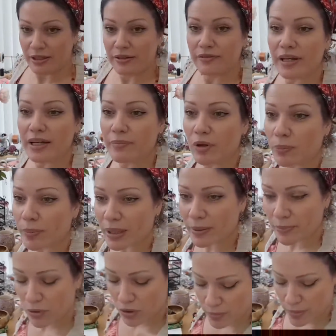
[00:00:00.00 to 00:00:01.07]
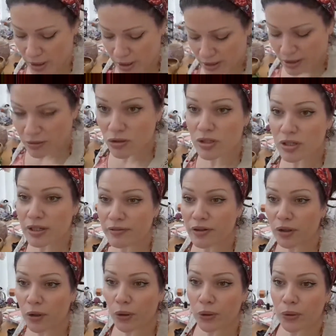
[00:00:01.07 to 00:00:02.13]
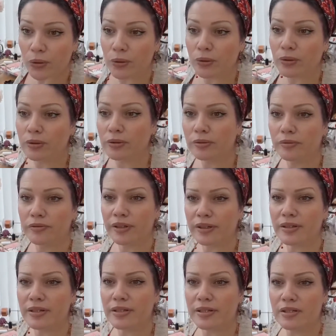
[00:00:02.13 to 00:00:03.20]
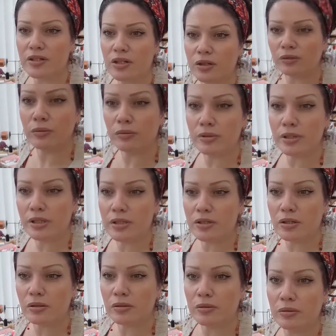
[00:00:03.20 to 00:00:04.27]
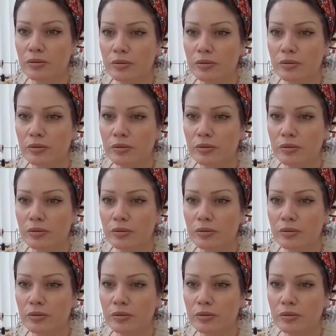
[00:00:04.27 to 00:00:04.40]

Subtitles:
if any more people come in and I'll just have a go. I think this is two. Is this two?